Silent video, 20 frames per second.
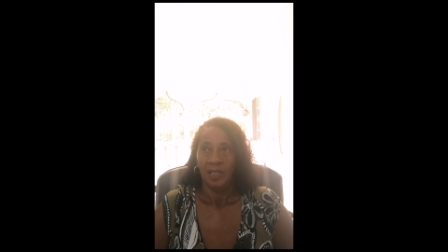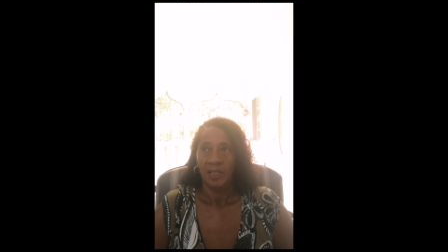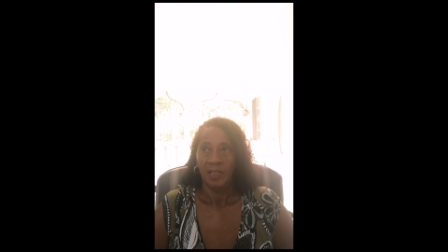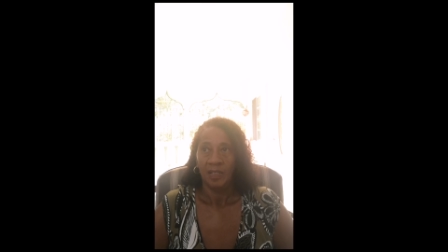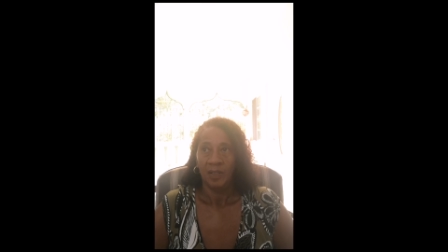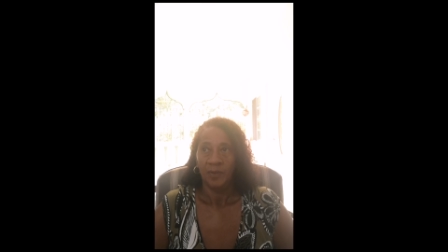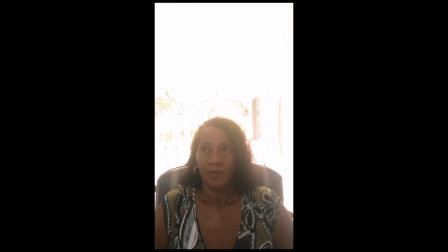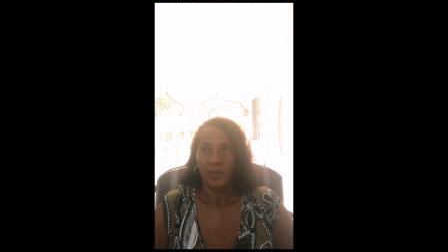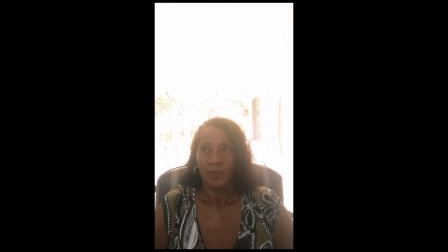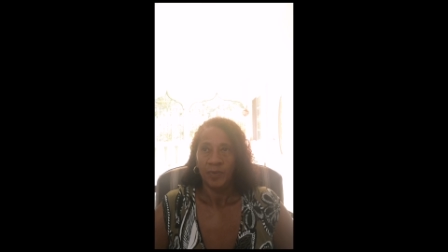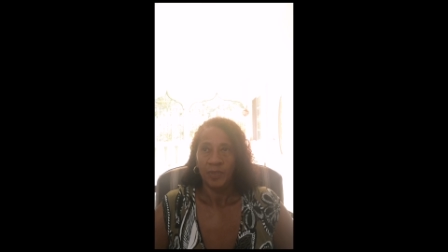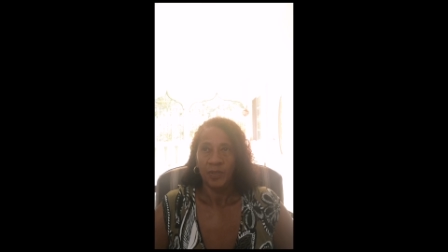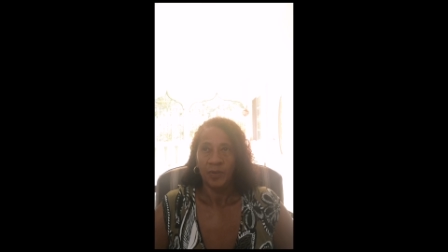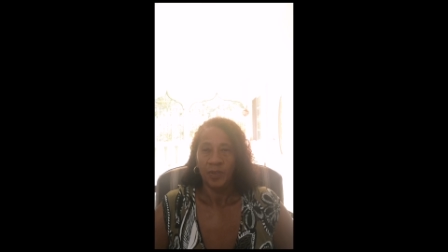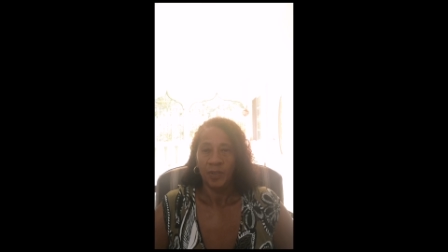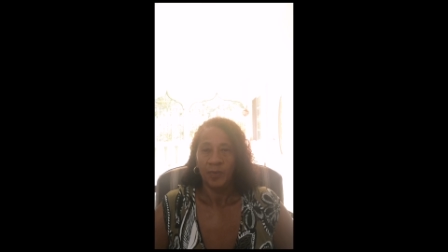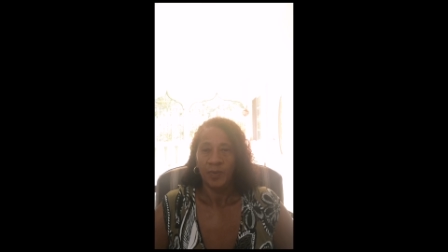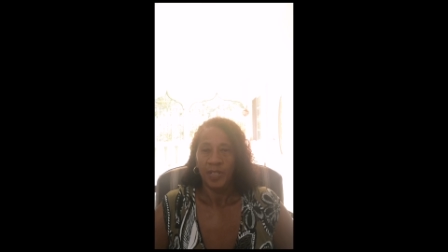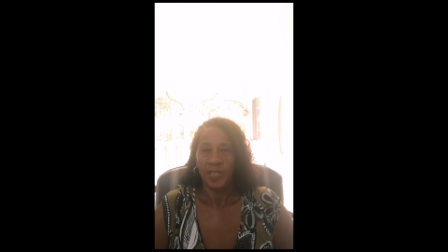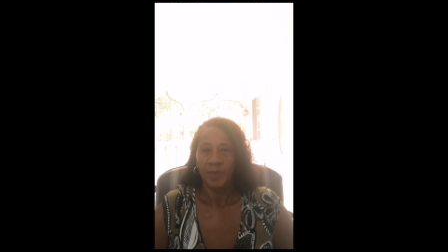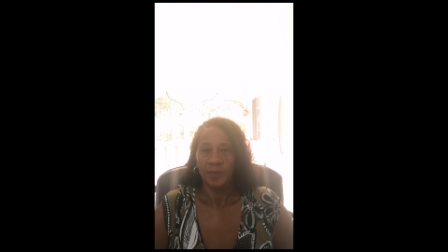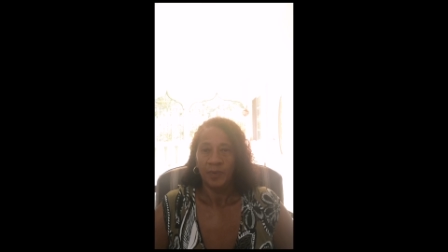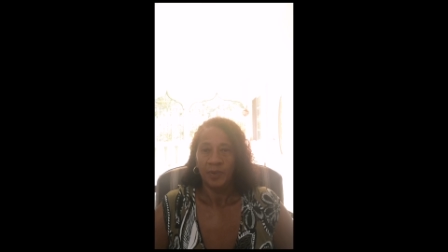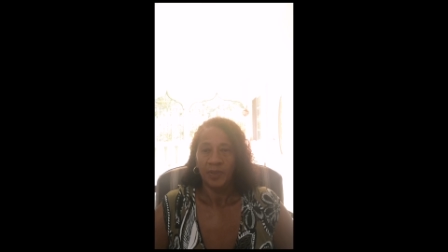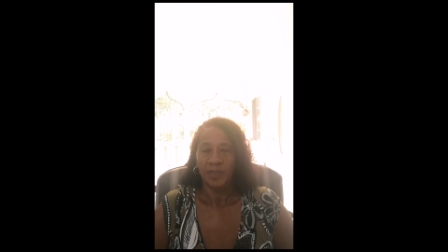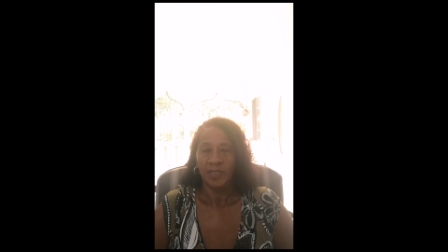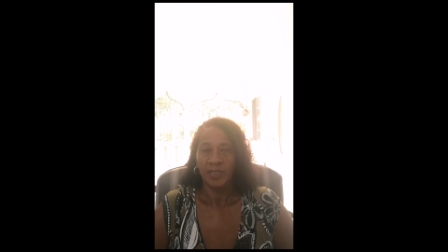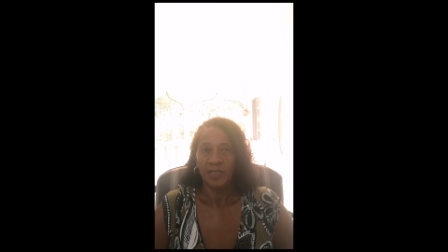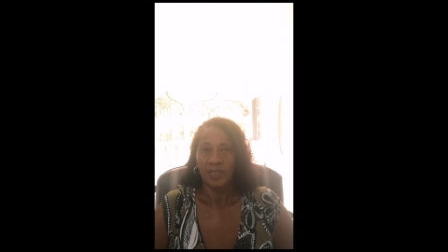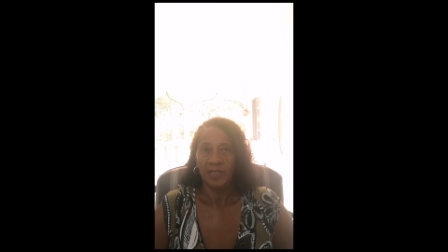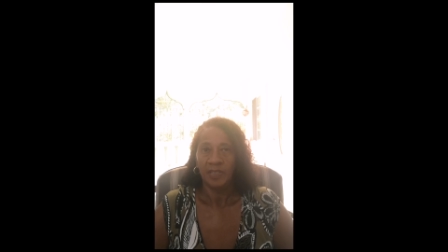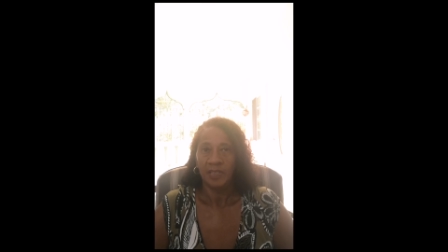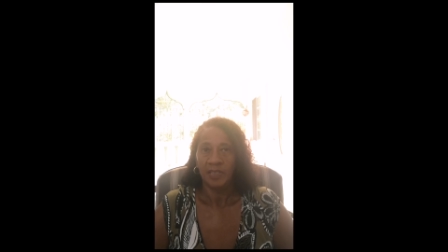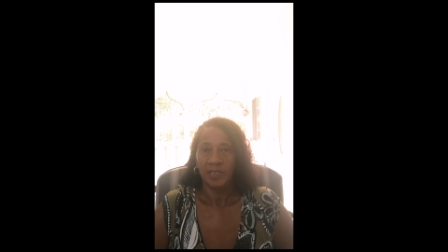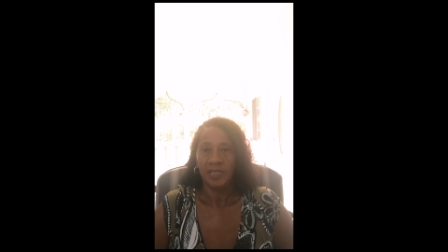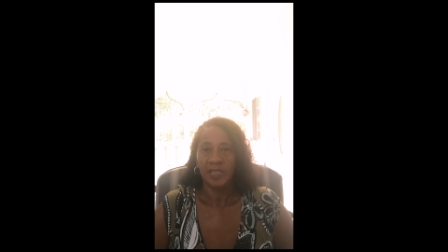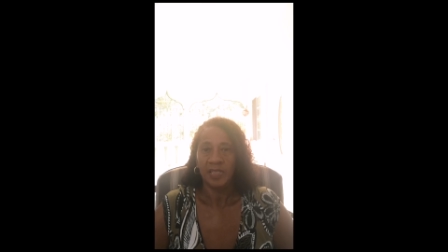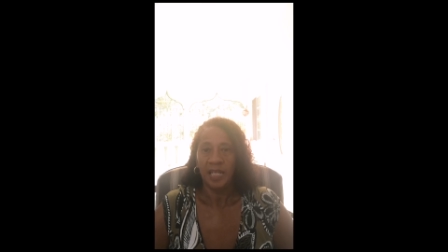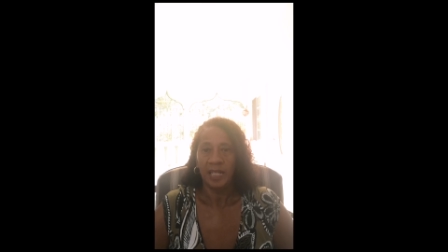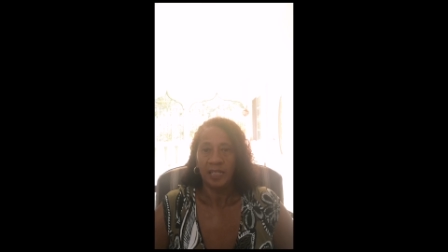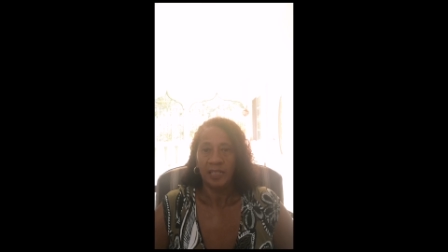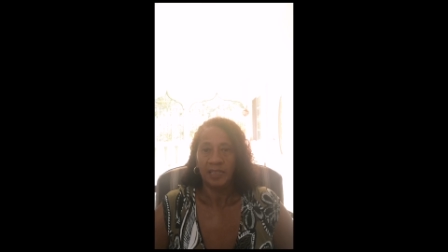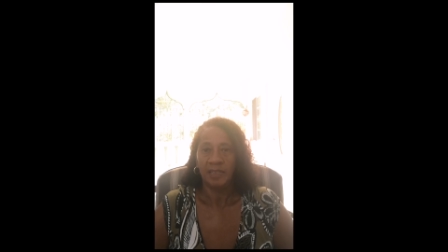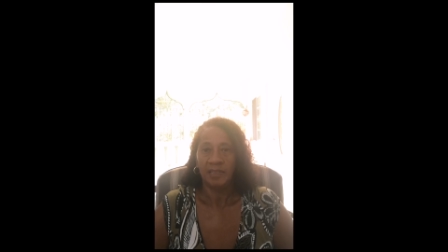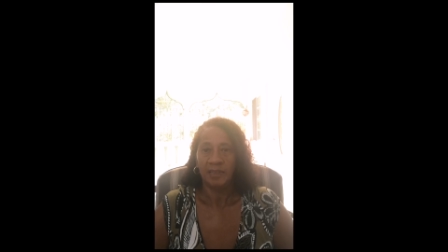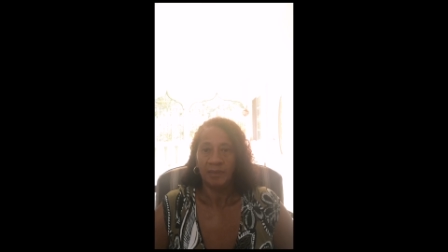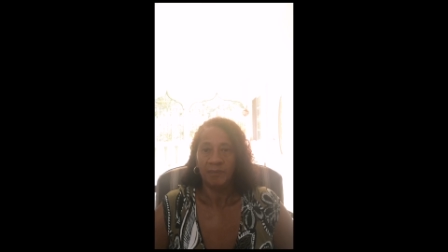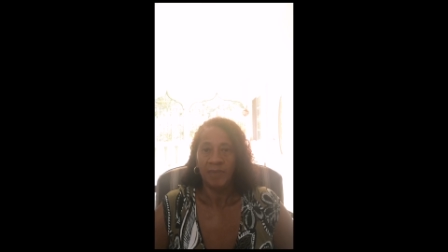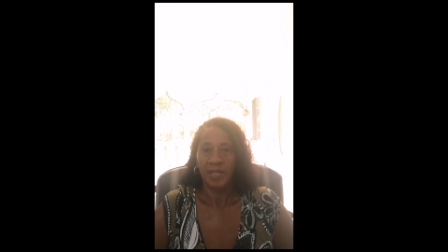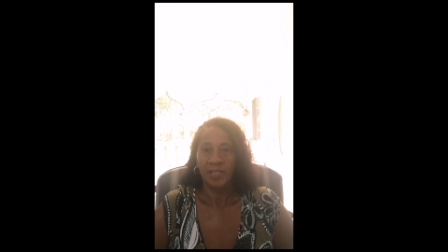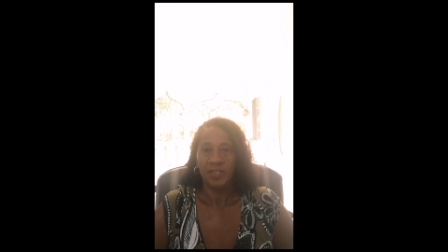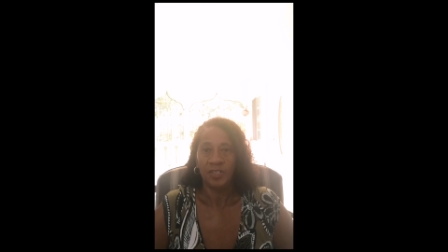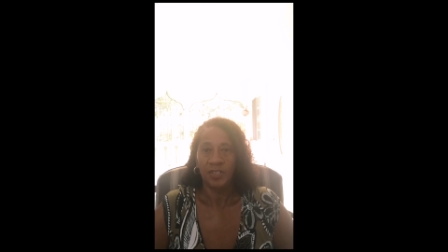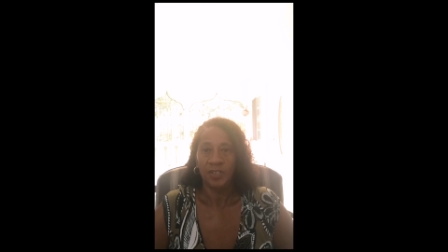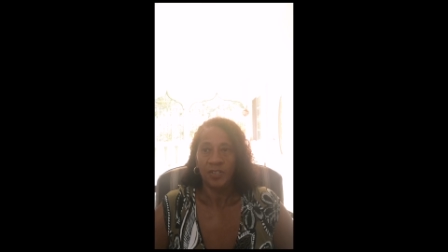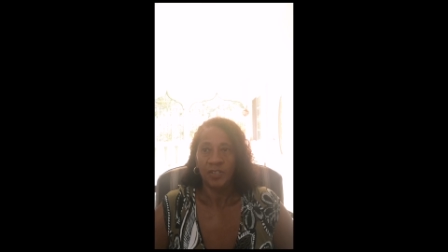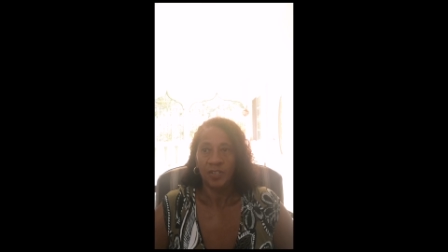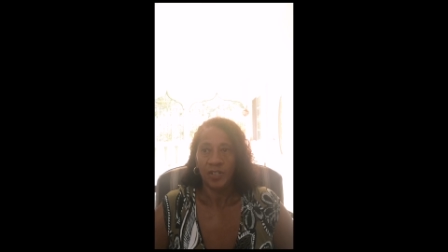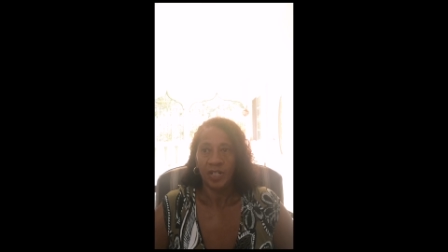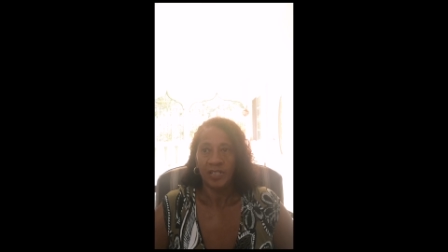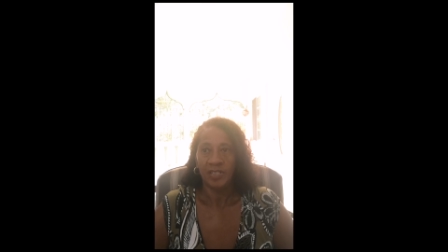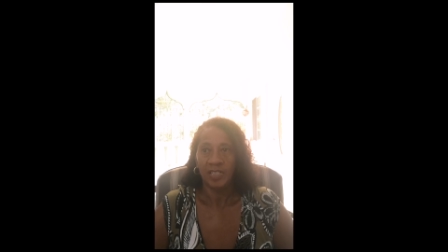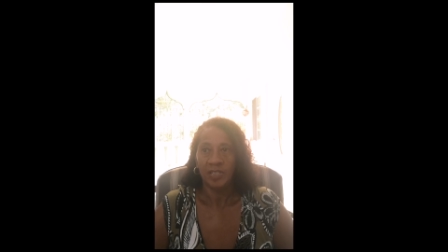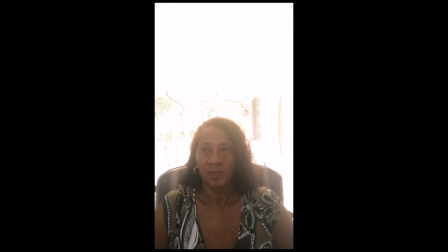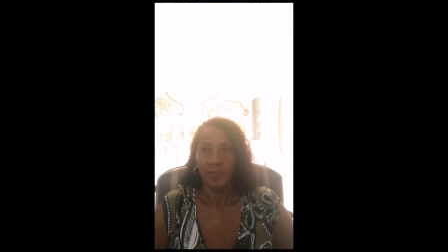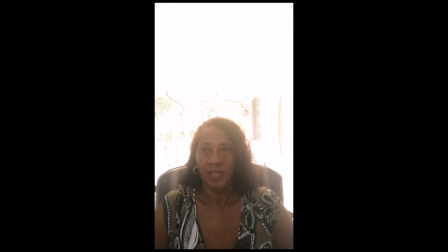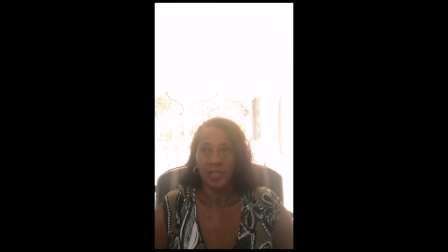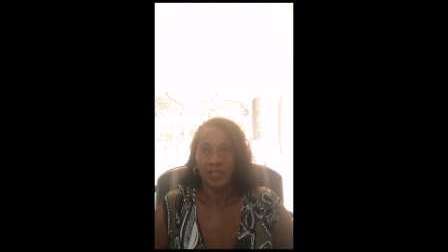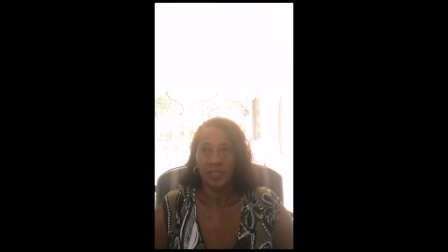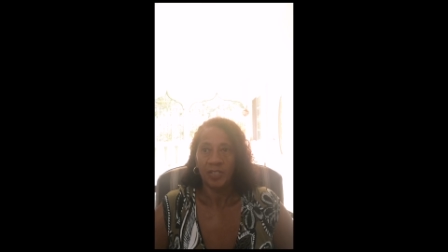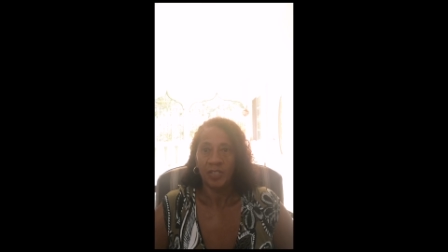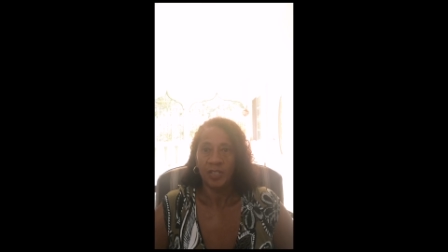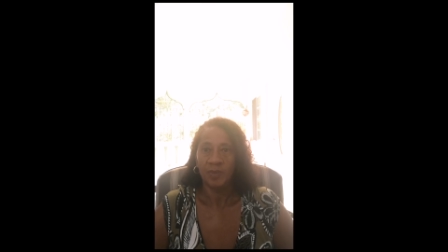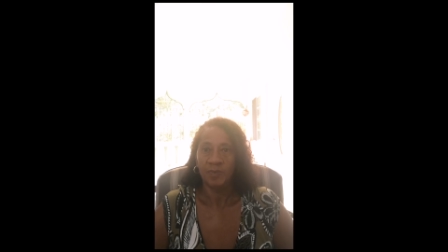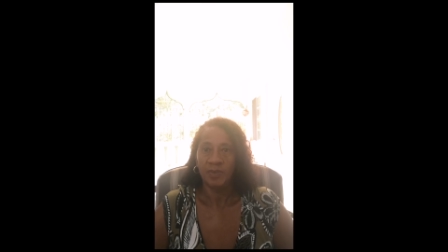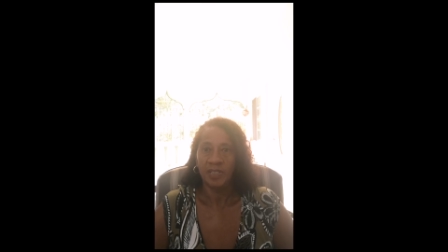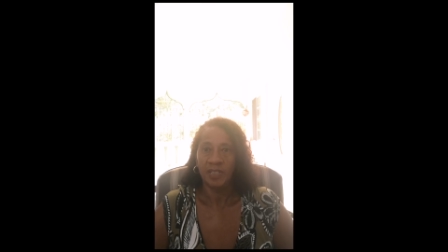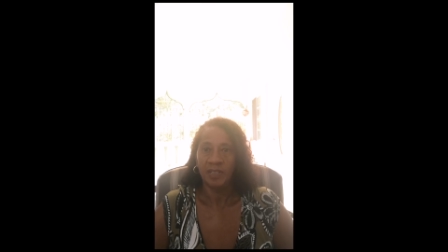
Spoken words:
you know, there was other people that had mentioned Transpakship.